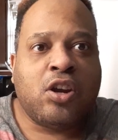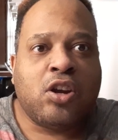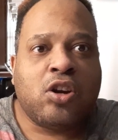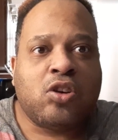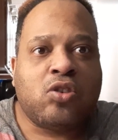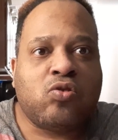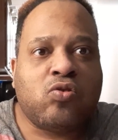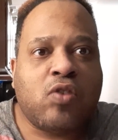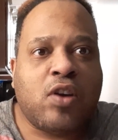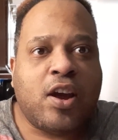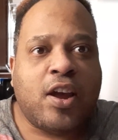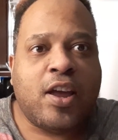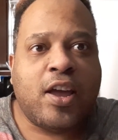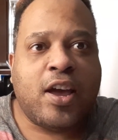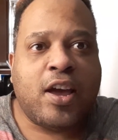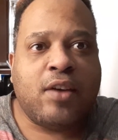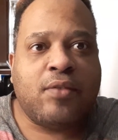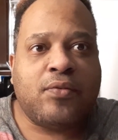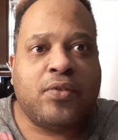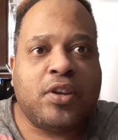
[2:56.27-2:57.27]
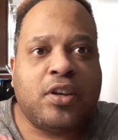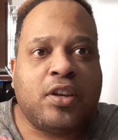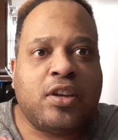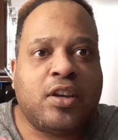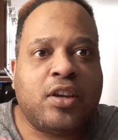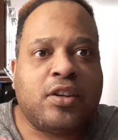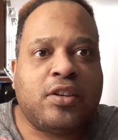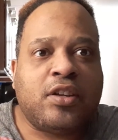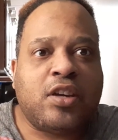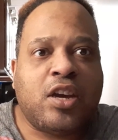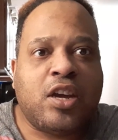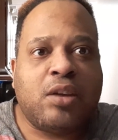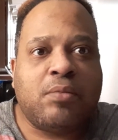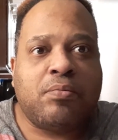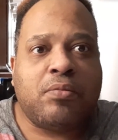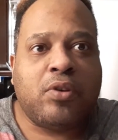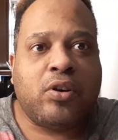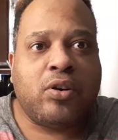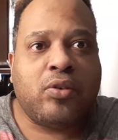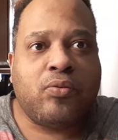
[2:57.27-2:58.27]
try having a type
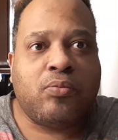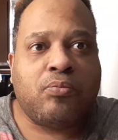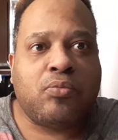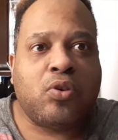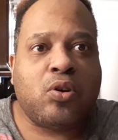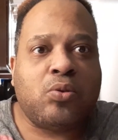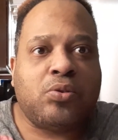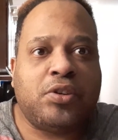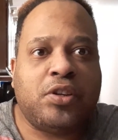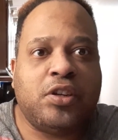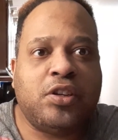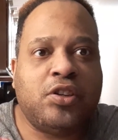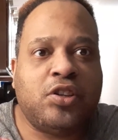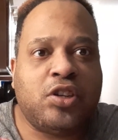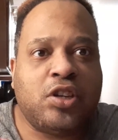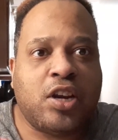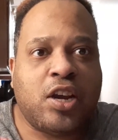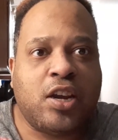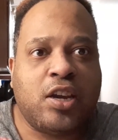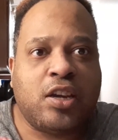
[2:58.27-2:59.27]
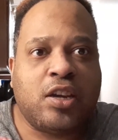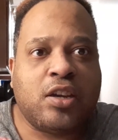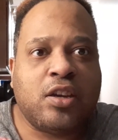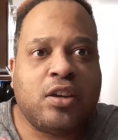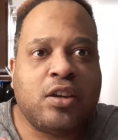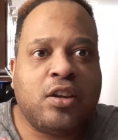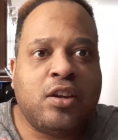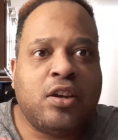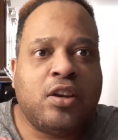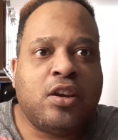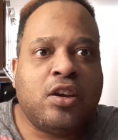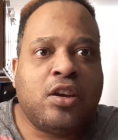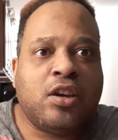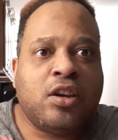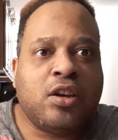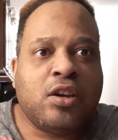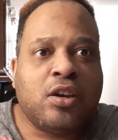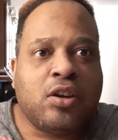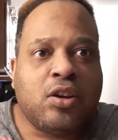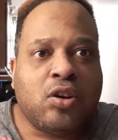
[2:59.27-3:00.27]
of protein shake,
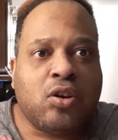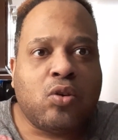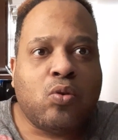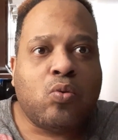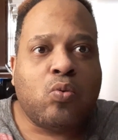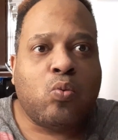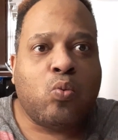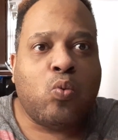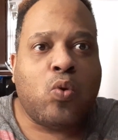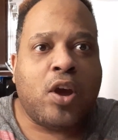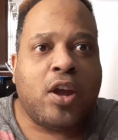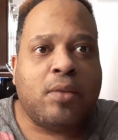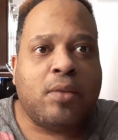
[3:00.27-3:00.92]
whey